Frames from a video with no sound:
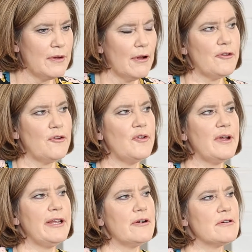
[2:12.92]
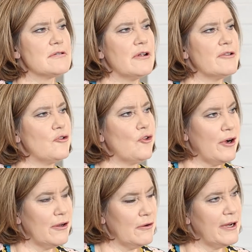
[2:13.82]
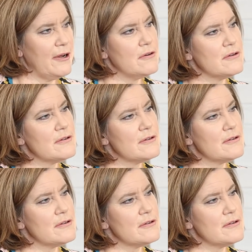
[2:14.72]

lots of teen years, lots of toddler years.